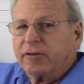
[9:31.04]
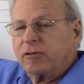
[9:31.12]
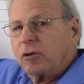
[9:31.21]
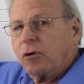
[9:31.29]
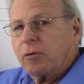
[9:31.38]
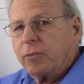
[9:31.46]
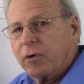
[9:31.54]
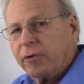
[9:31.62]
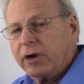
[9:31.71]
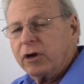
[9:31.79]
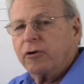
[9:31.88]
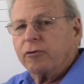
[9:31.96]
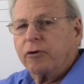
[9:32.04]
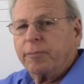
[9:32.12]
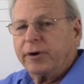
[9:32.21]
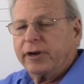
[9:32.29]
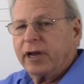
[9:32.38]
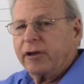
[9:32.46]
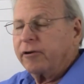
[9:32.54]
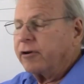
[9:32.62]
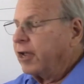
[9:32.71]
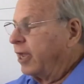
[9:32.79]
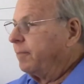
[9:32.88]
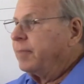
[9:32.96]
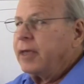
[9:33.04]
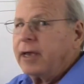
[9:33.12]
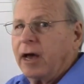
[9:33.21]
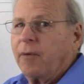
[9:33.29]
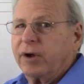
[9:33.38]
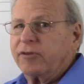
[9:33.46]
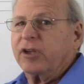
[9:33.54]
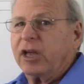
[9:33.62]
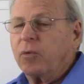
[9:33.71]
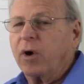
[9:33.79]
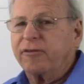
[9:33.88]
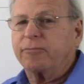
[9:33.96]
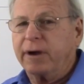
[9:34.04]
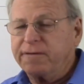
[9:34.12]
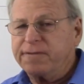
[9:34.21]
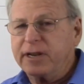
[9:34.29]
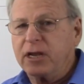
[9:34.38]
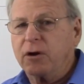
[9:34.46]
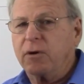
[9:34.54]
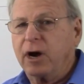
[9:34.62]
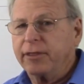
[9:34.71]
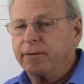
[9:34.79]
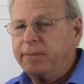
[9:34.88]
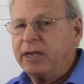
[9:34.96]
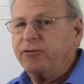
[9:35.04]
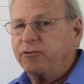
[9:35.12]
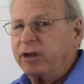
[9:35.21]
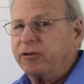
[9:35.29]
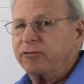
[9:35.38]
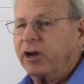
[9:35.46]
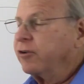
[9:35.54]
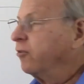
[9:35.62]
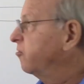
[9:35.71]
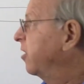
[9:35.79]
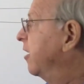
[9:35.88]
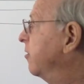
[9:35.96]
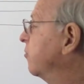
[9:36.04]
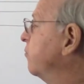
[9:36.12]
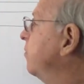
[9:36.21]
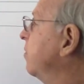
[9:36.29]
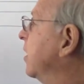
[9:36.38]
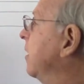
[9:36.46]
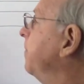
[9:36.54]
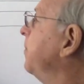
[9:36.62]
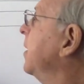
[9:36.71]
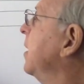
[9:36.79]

it's lower, we're going to go to a particular name. And once again, watch my video on the B-trees to understand this fully.